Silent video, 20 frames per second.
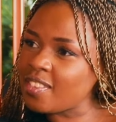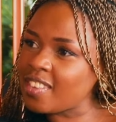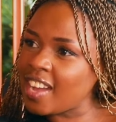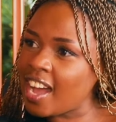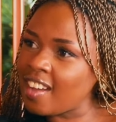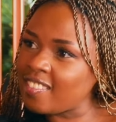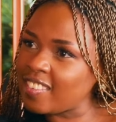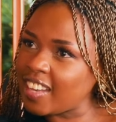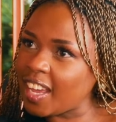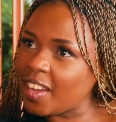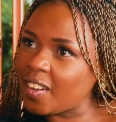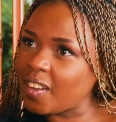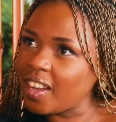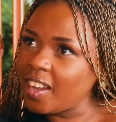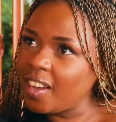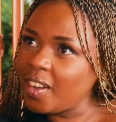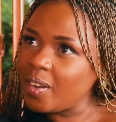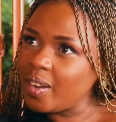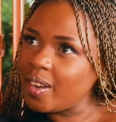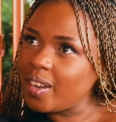ever have like.
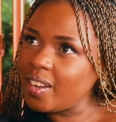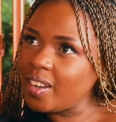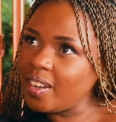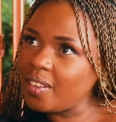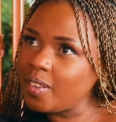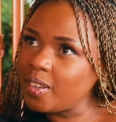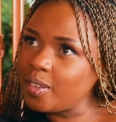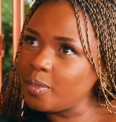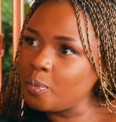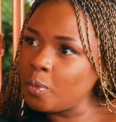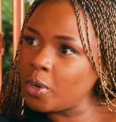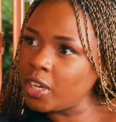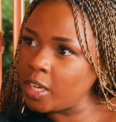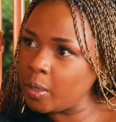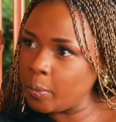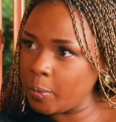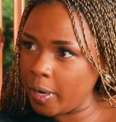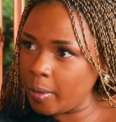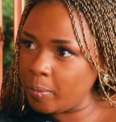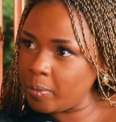
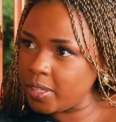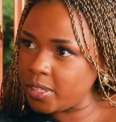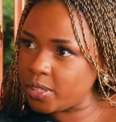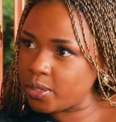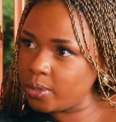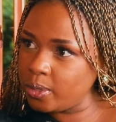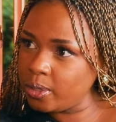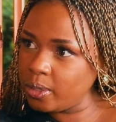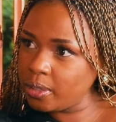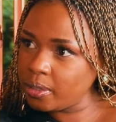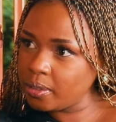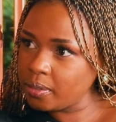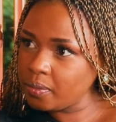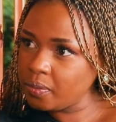Morning prep in school?